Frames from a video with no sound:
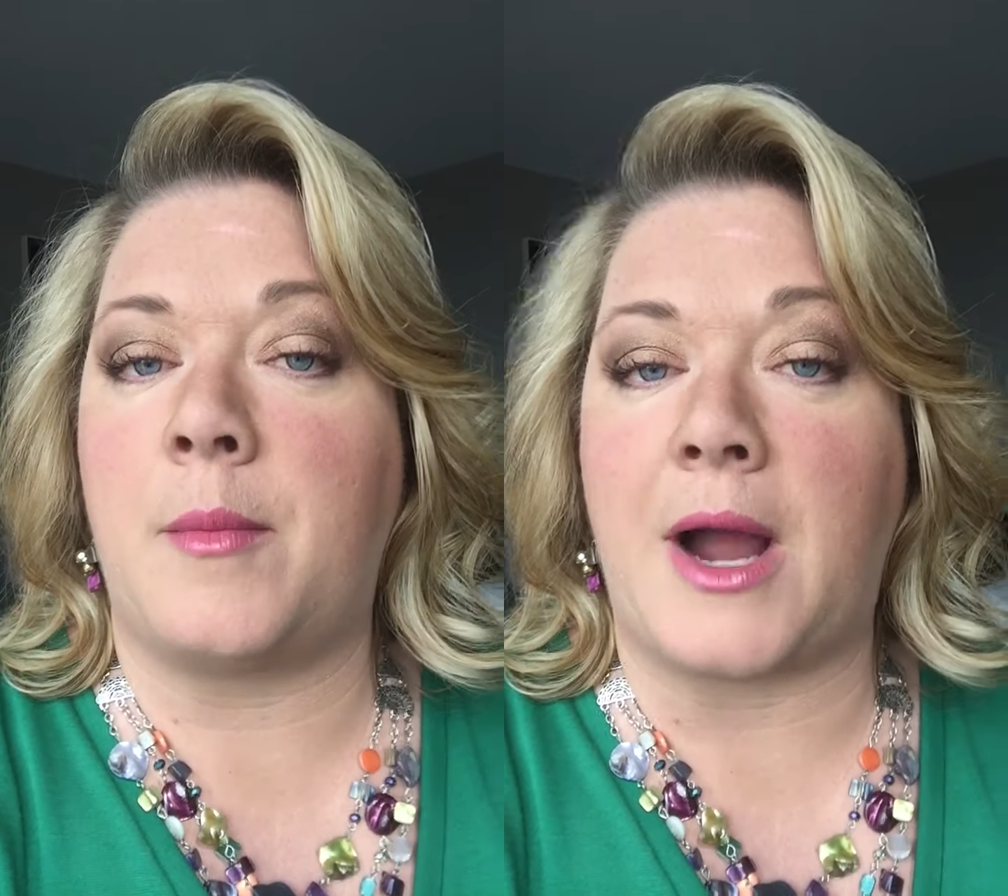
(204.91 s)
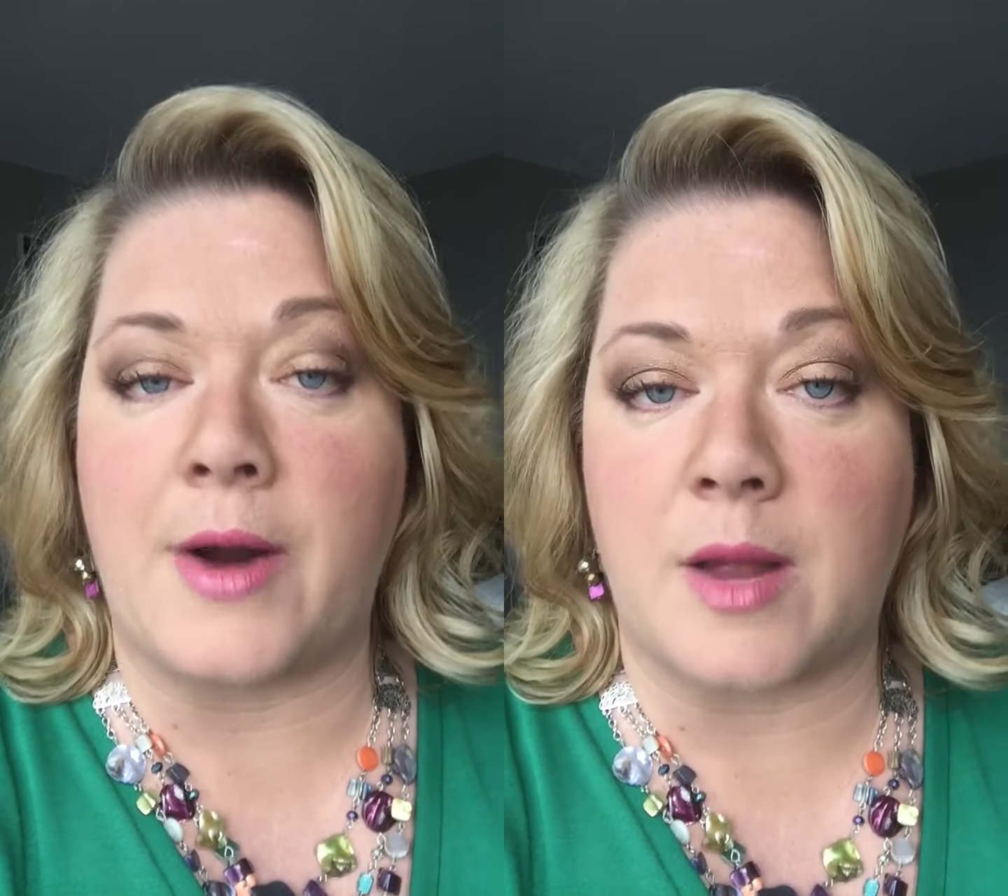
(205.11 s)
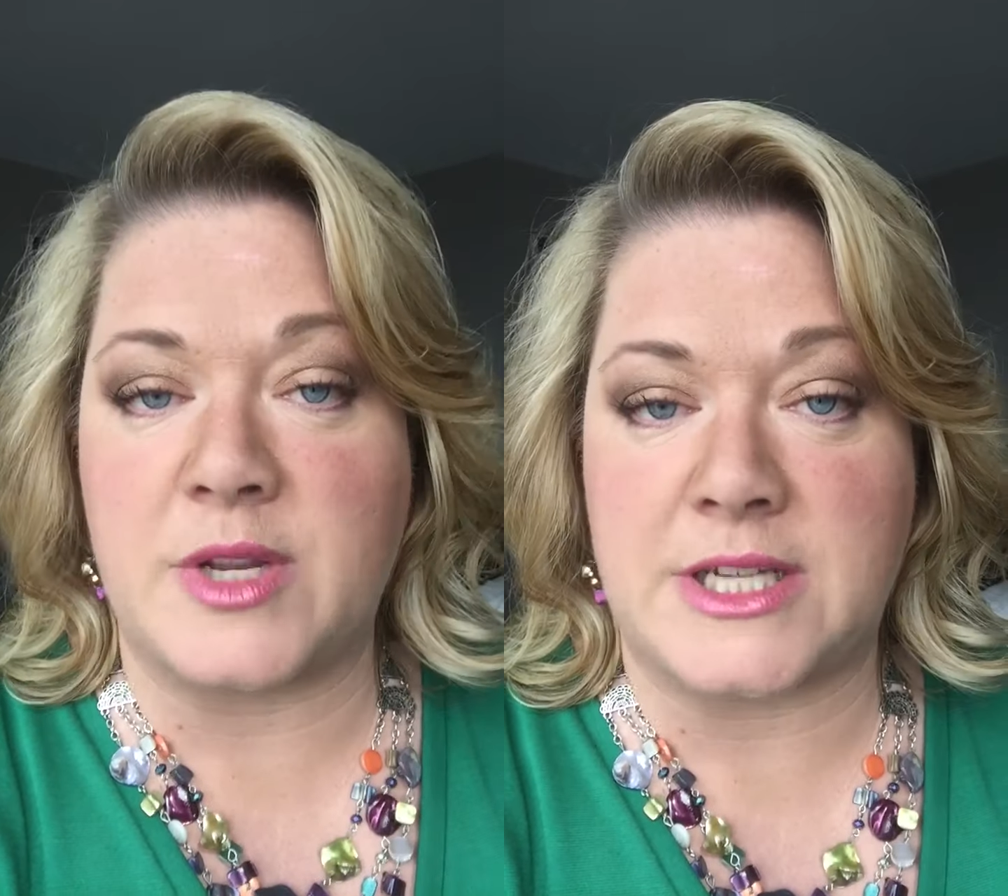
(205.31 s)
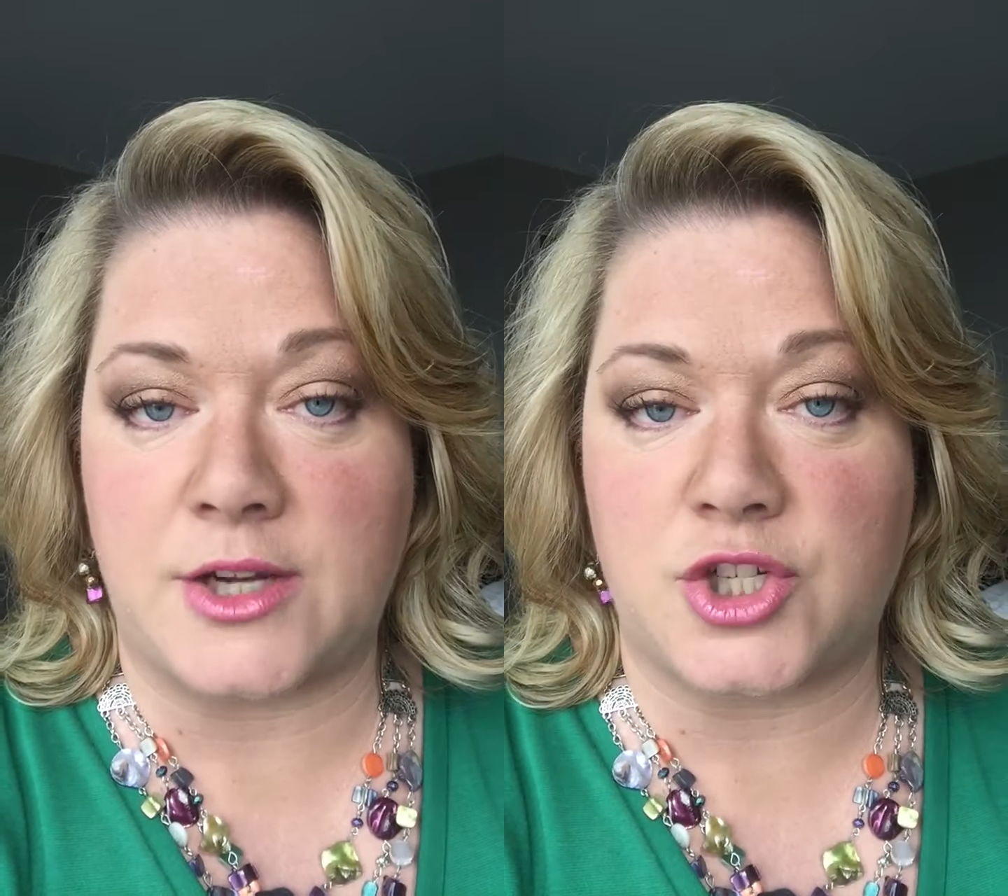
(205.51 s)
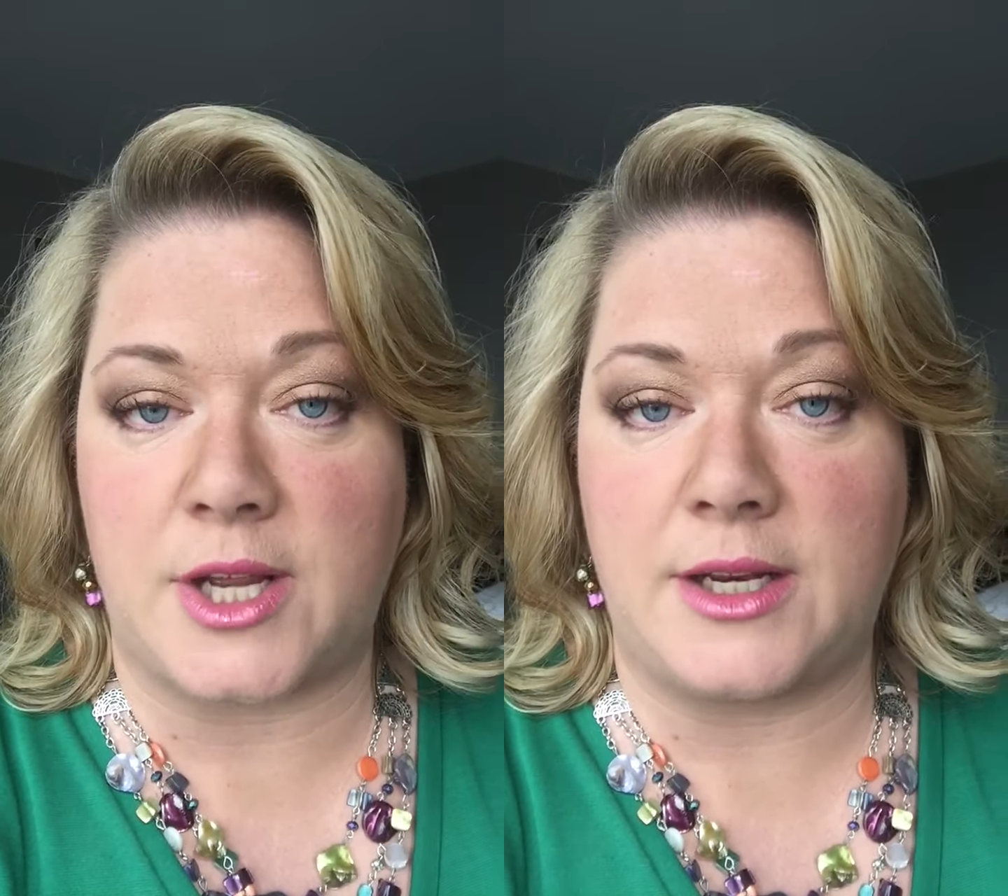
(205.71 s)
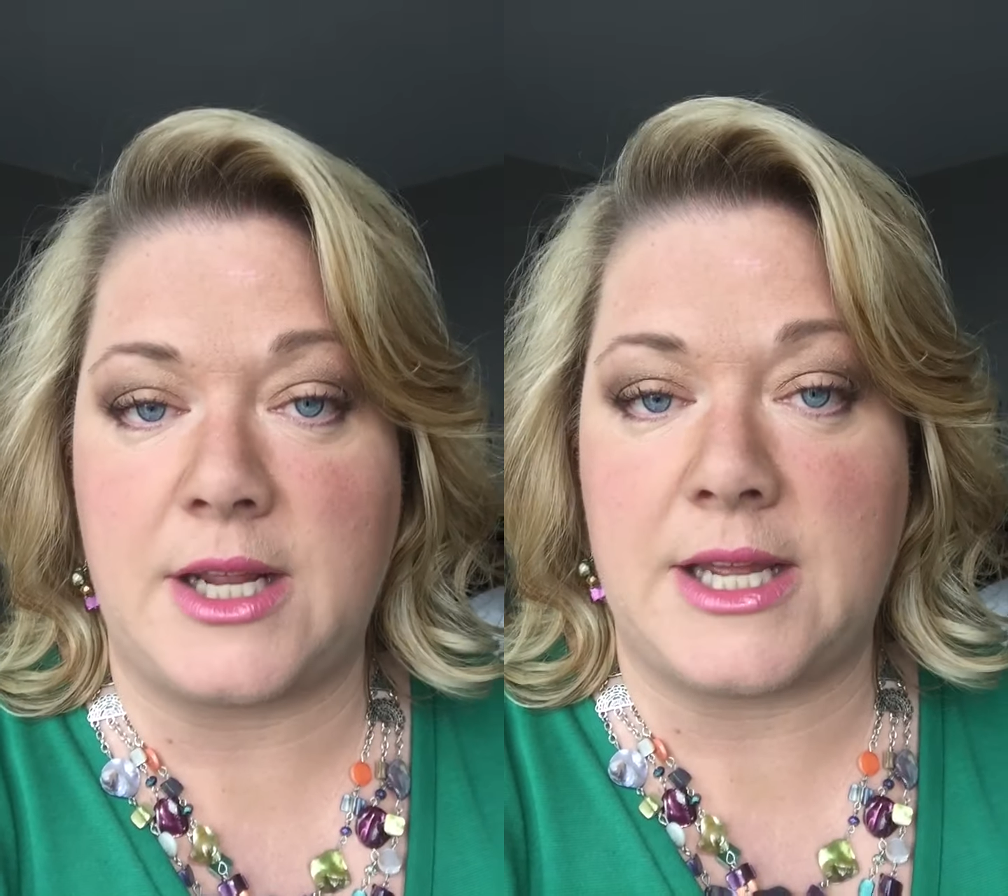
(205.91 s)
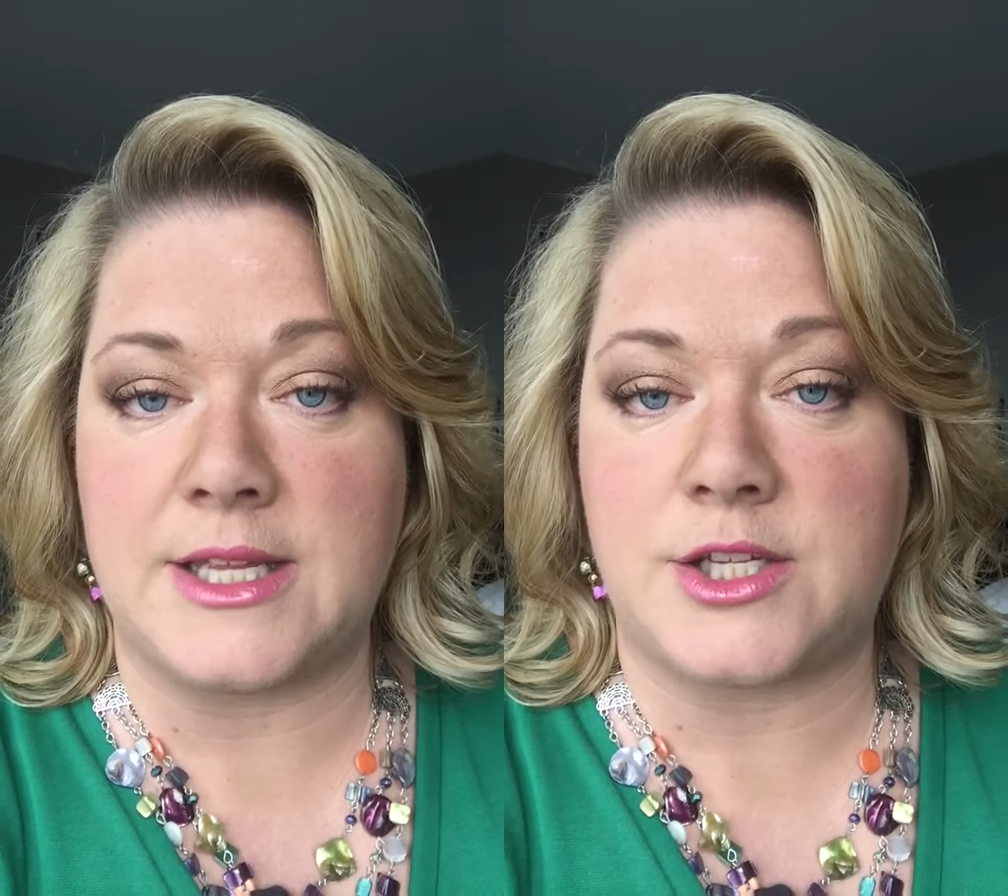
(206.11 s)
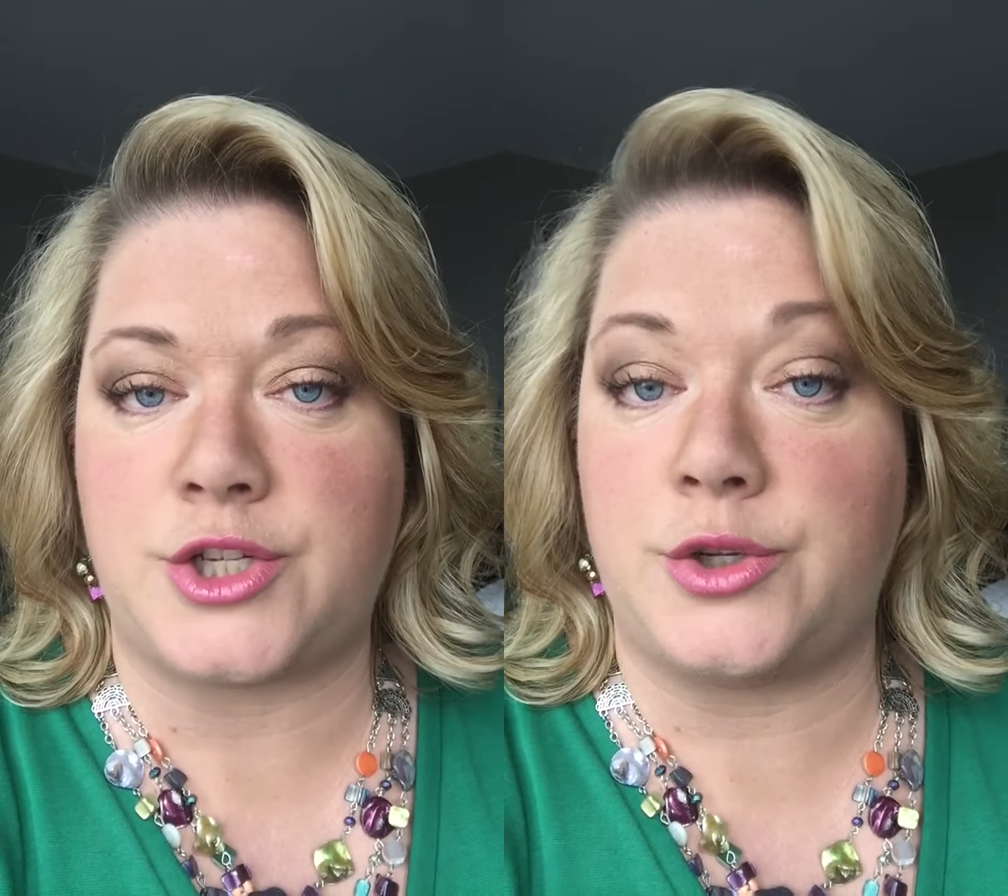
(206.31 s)
my recommendation
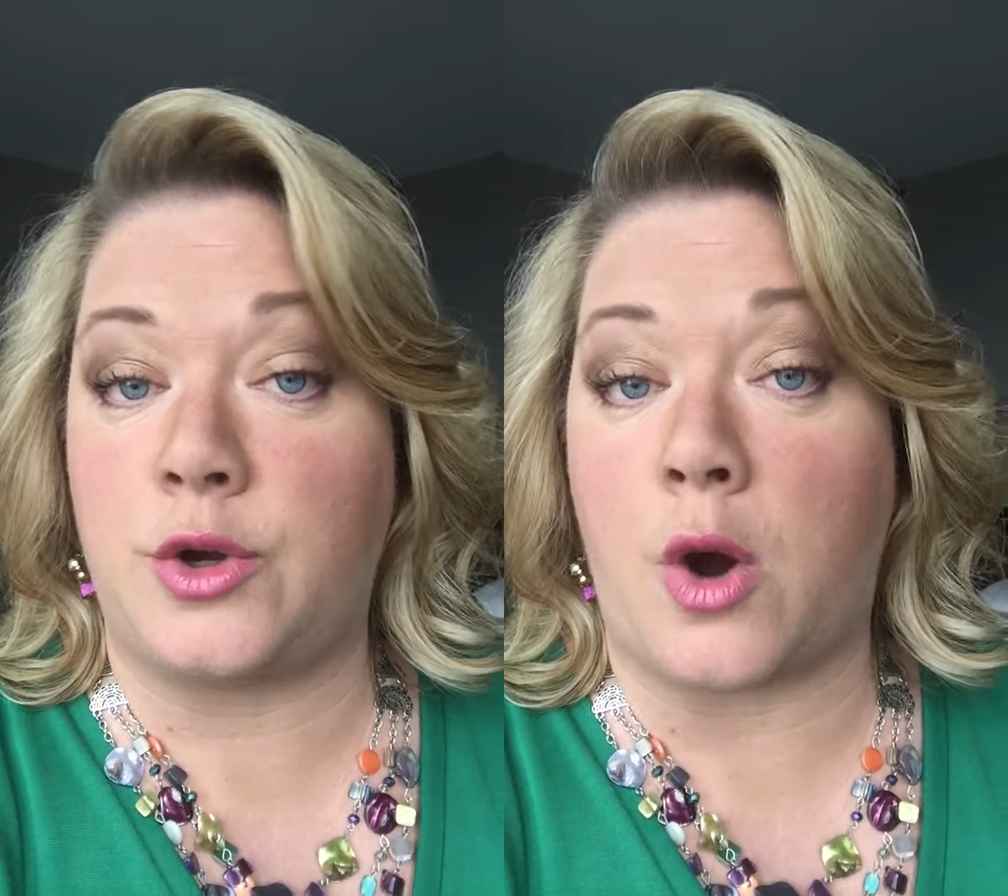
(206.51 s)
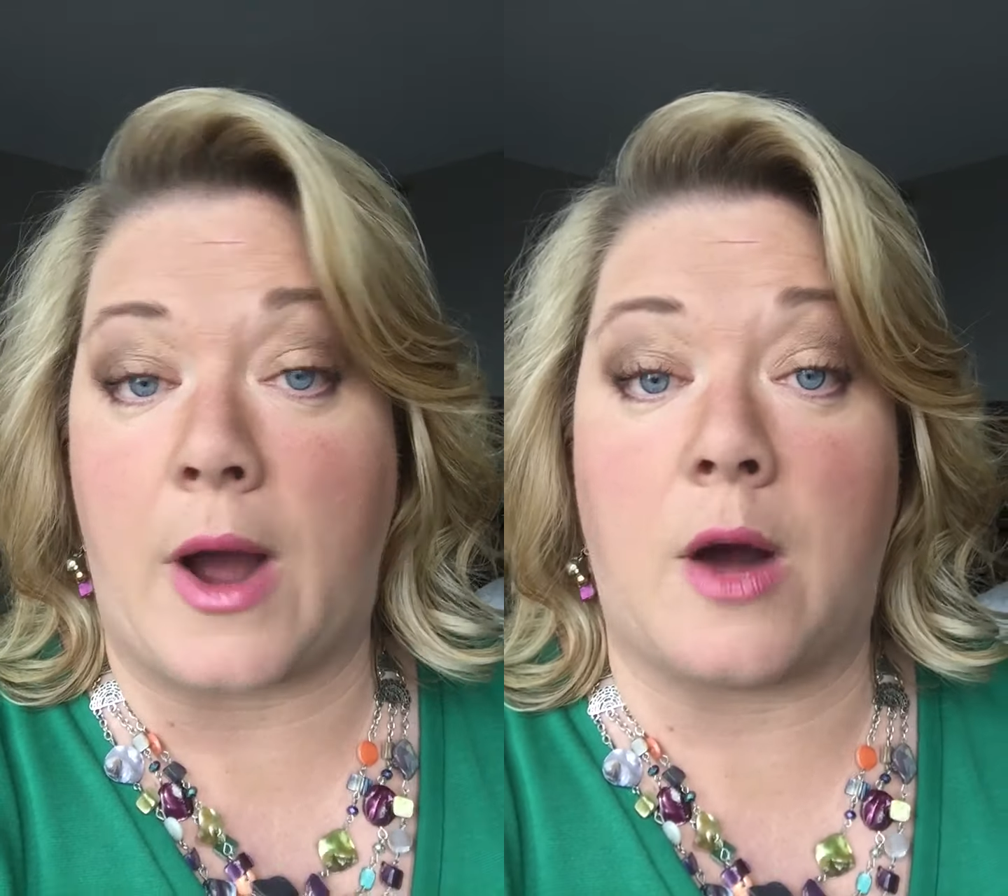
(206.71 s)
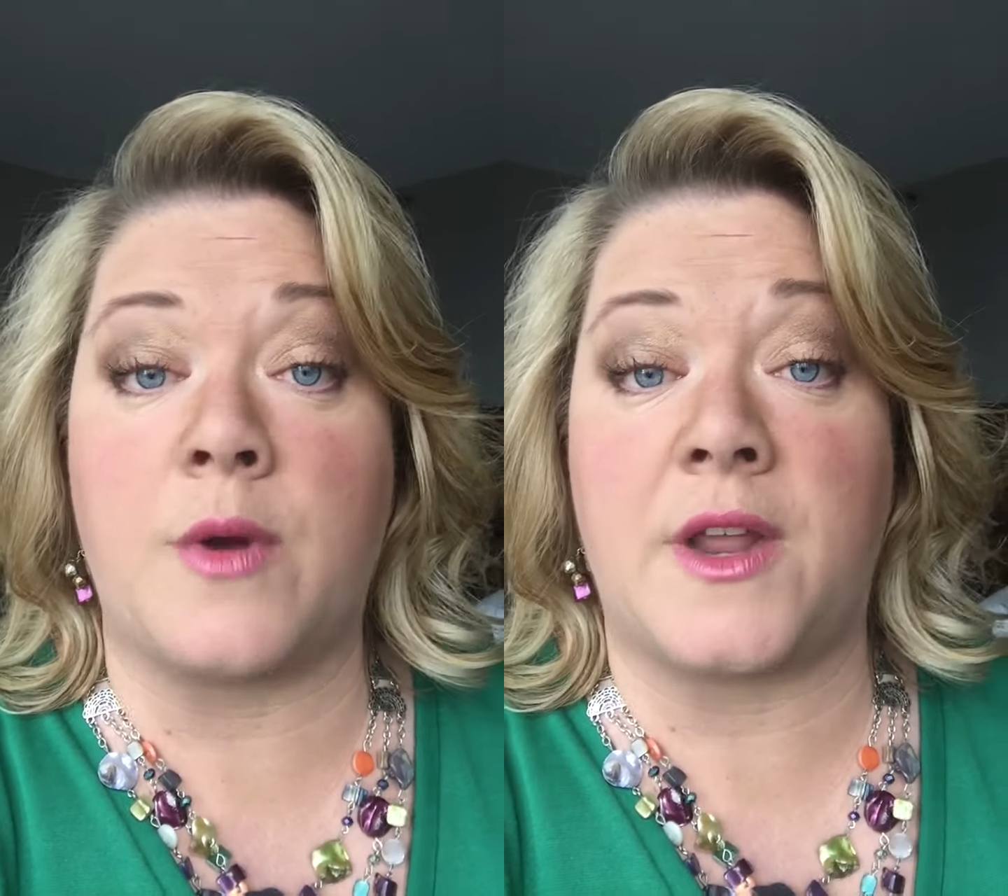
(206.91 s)
is to go out